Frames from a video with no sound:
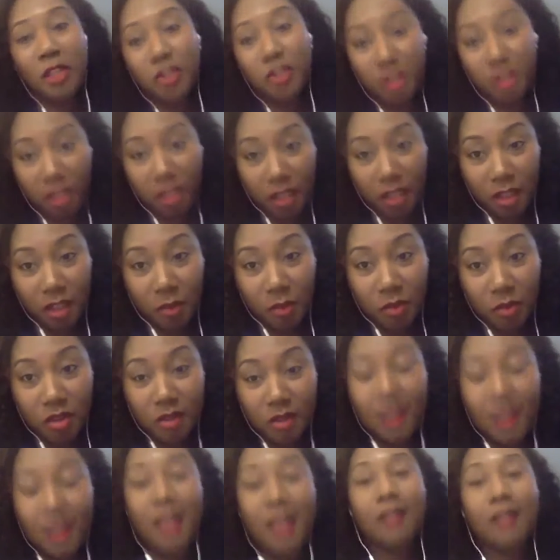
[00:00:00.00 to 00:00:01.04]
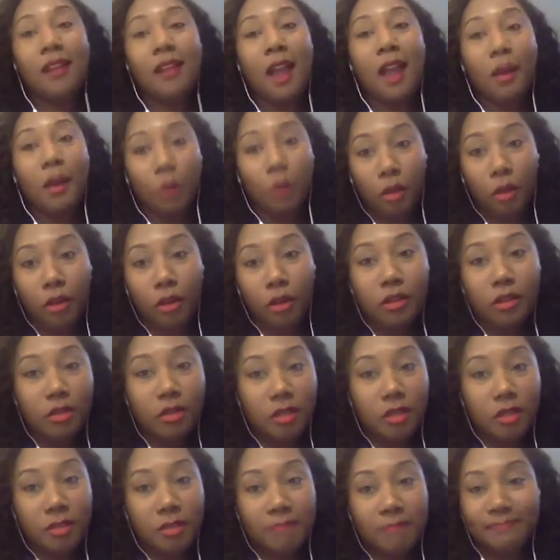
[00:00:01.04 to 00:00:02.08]
tips, and not words.
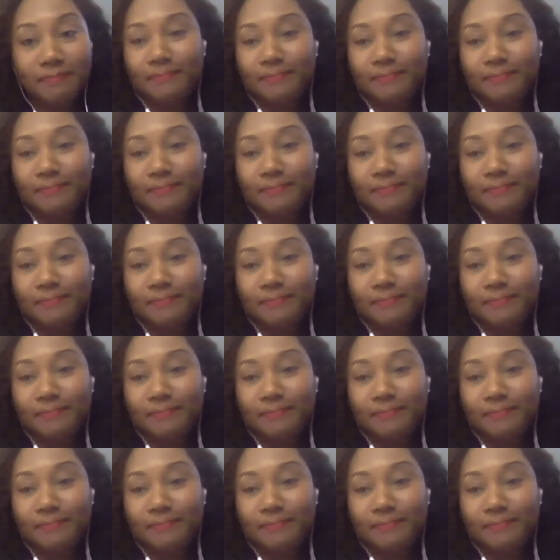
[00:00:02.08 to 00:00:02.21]
Love